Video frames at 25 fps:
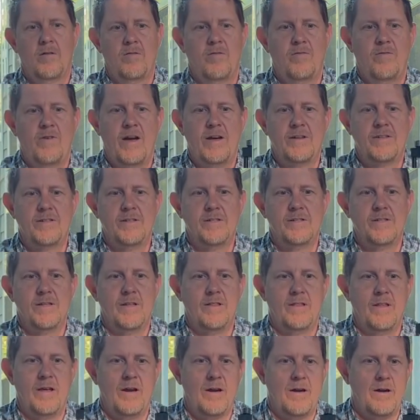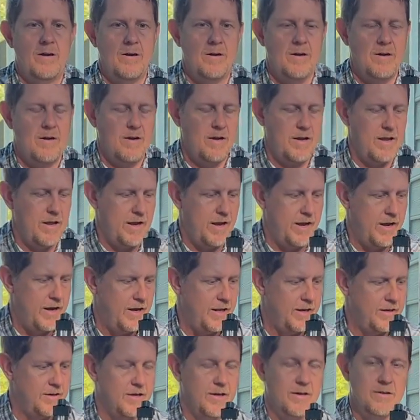fastens in there, and
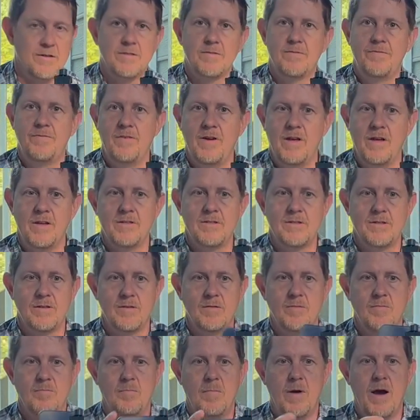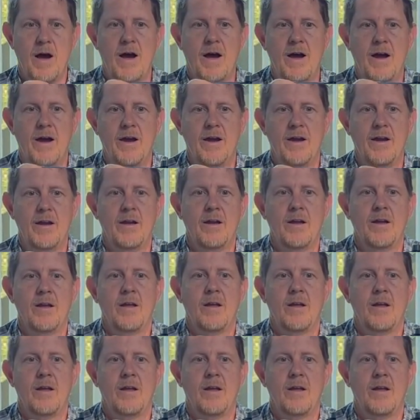it does fit my